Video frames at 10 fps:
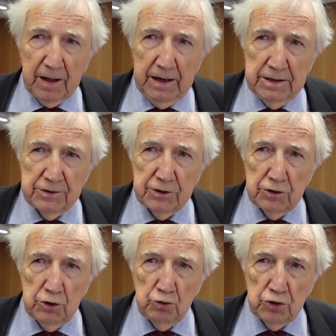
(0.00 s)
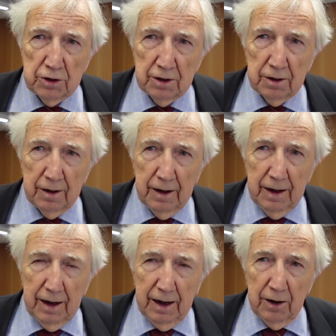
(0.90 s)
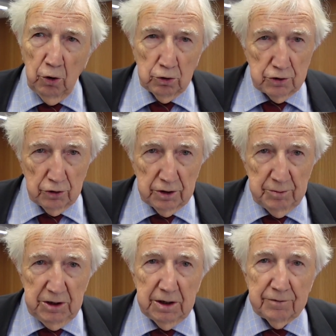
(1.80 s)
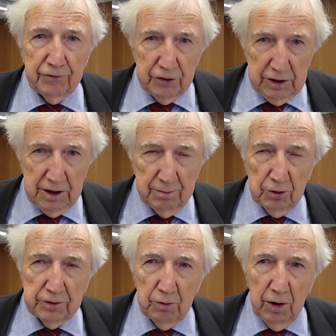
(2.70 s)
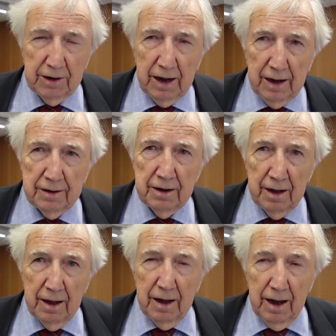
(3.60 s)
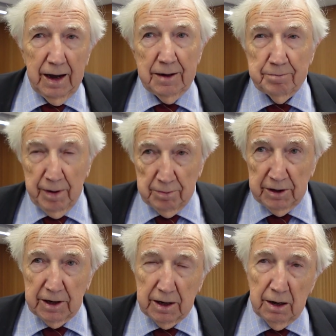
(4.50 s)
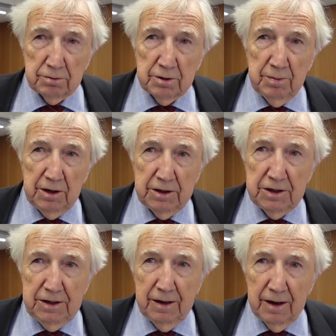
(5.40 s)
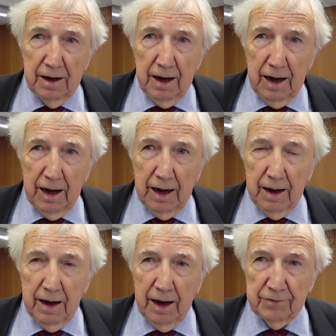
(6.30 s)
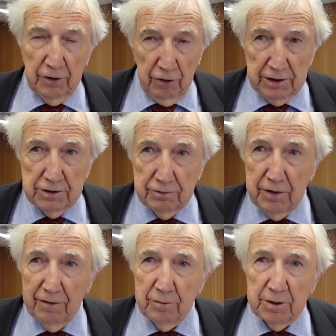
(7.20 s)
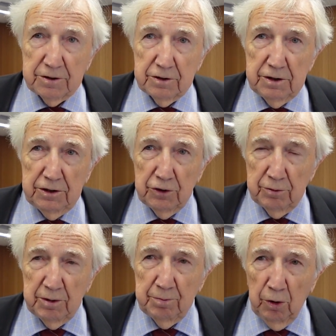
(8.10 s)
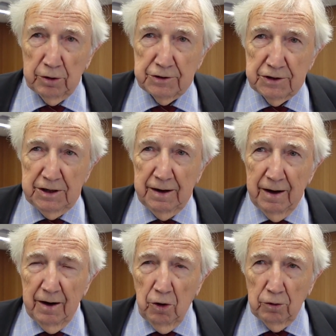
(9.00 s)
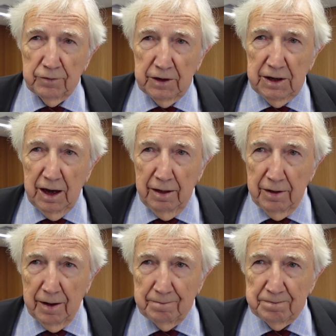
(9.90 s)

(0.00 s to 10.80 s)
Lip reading: institutional autonomy and freedom on the one hand, and public accountability and the right of government to determine policy on the other.